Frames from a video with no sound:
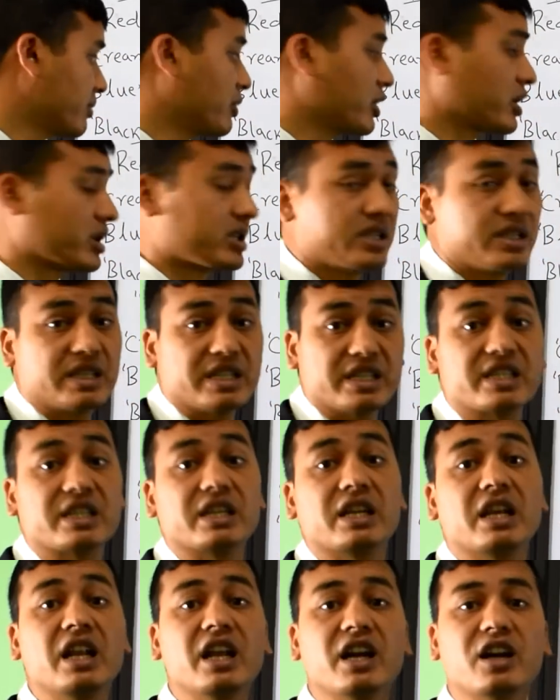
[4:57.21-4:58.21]
but it is
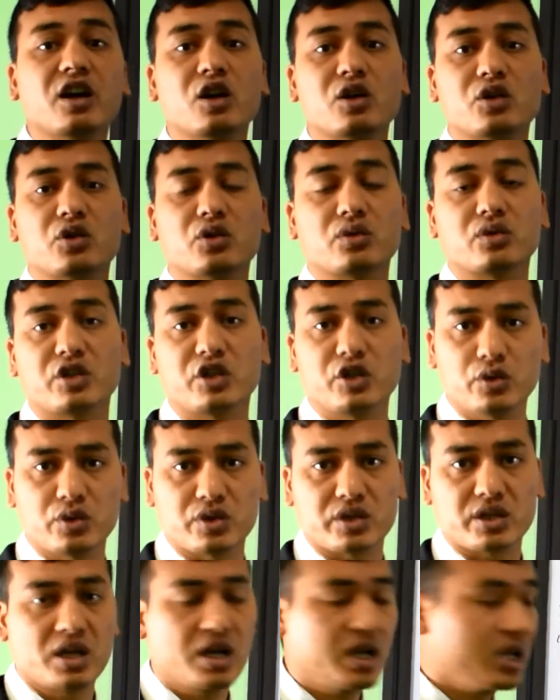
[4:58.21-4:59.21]
illegal to
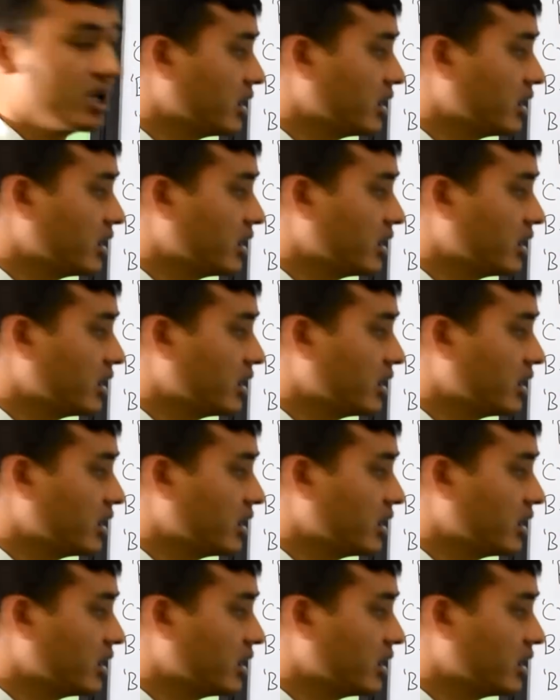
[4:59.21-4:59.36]
use